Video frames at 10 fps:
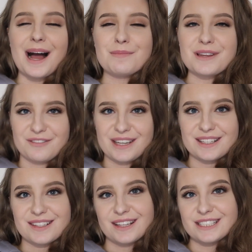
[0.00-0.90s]
I'm definitely
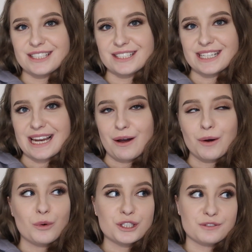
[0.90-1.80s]
excited to just chill out
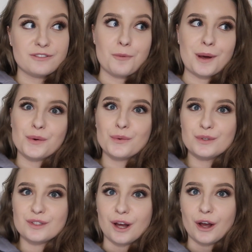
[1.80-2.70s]
and watch a film and
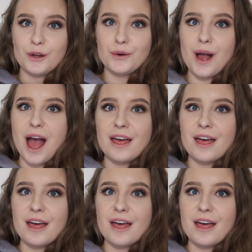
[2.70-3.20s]
also